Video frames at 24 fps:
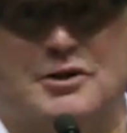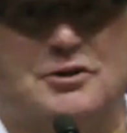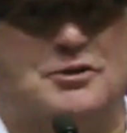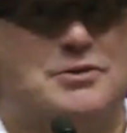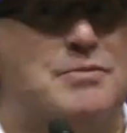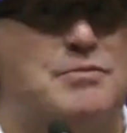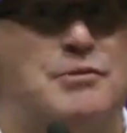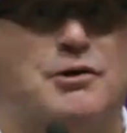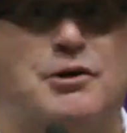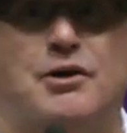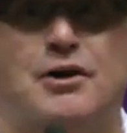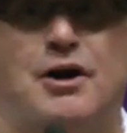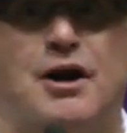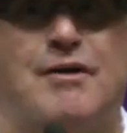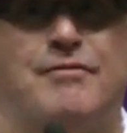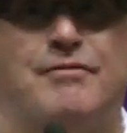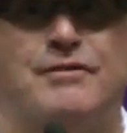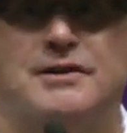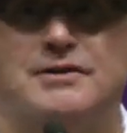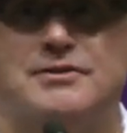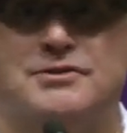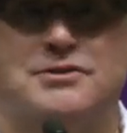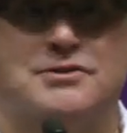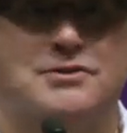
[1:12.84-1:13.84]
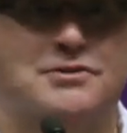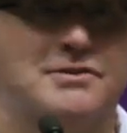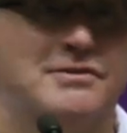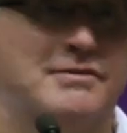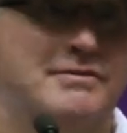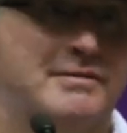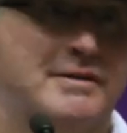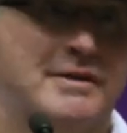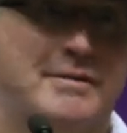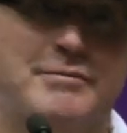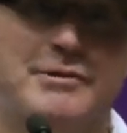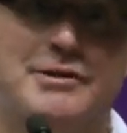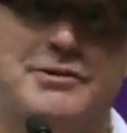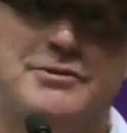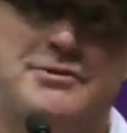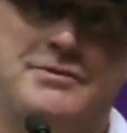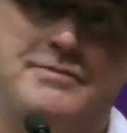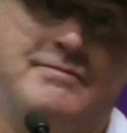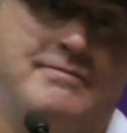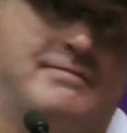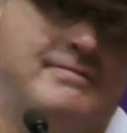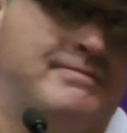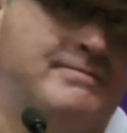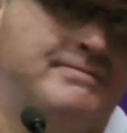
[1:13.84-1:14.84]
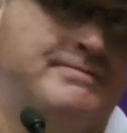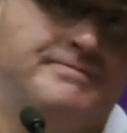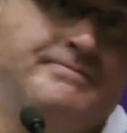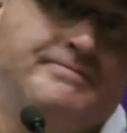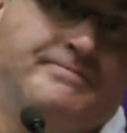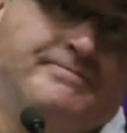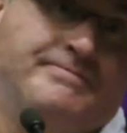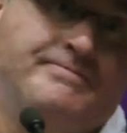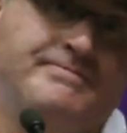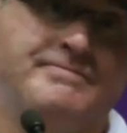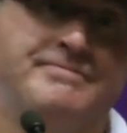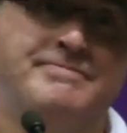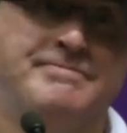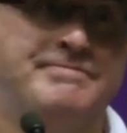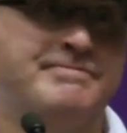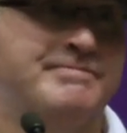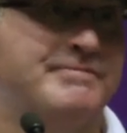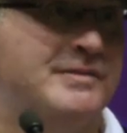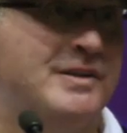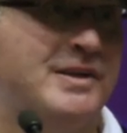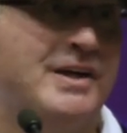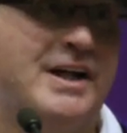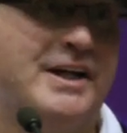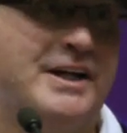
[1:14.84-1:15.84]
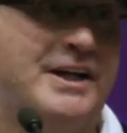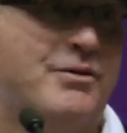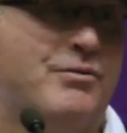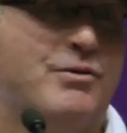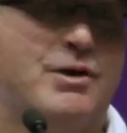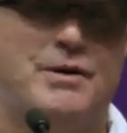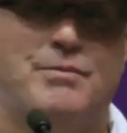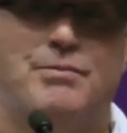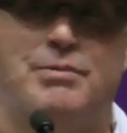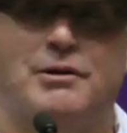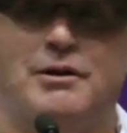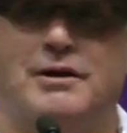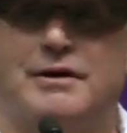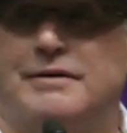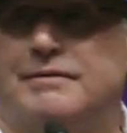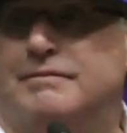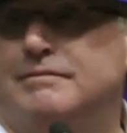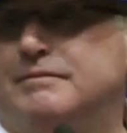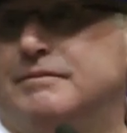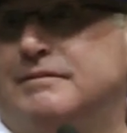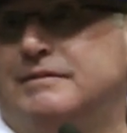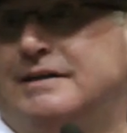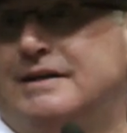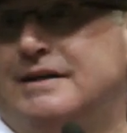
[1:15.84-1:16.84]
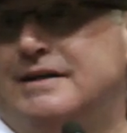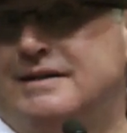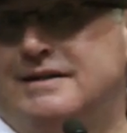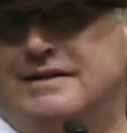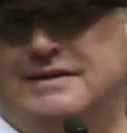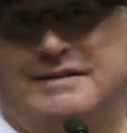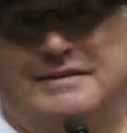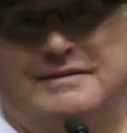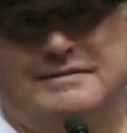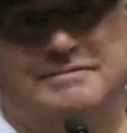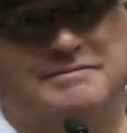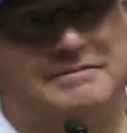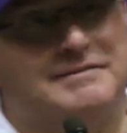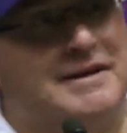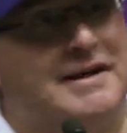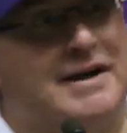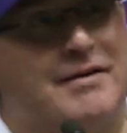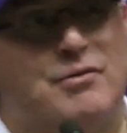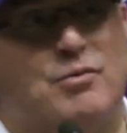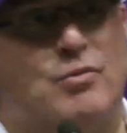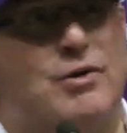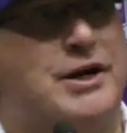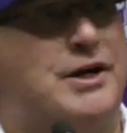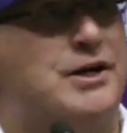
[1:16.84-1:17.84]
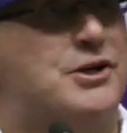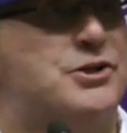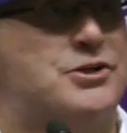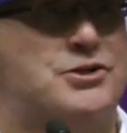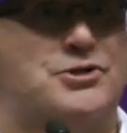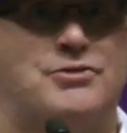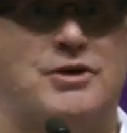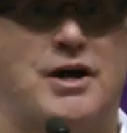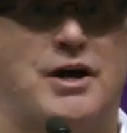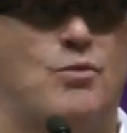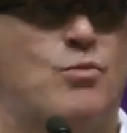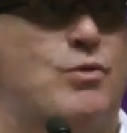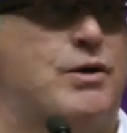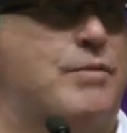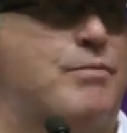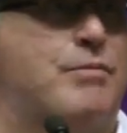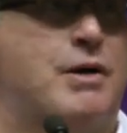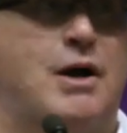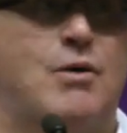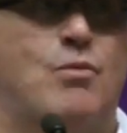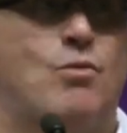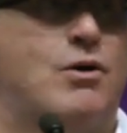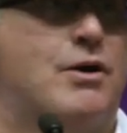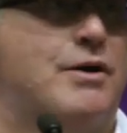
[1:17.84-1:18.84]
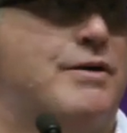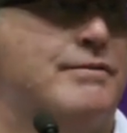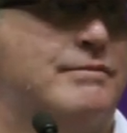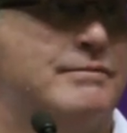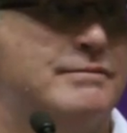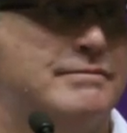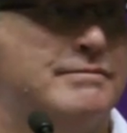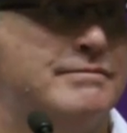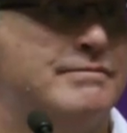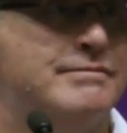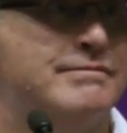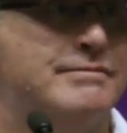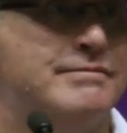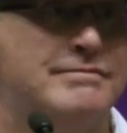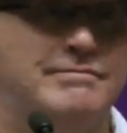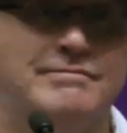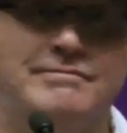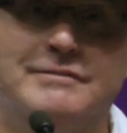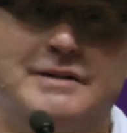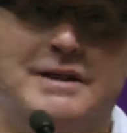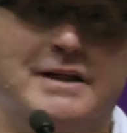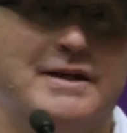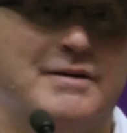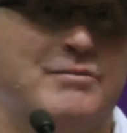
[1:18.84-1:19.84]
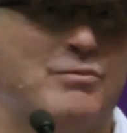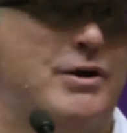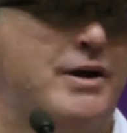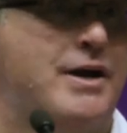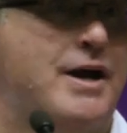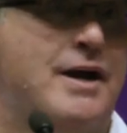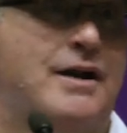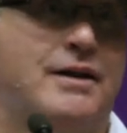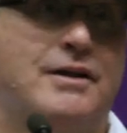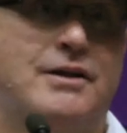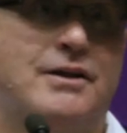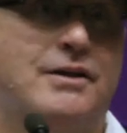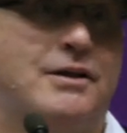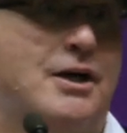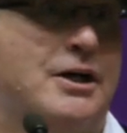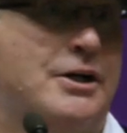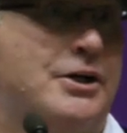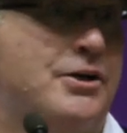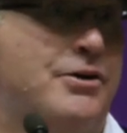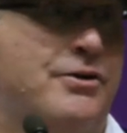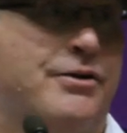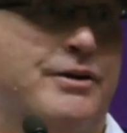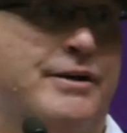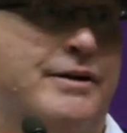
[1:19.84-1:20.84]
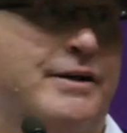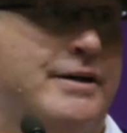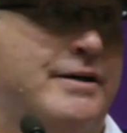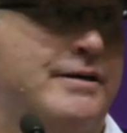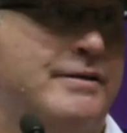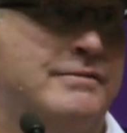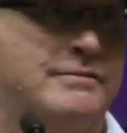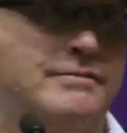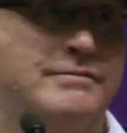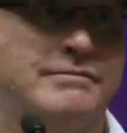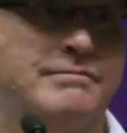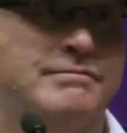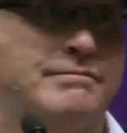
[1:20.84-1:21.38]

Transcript: some good offenses in this. Gotta get ready to play. Every week you just try to win by one. Okay, we got a little luckier today.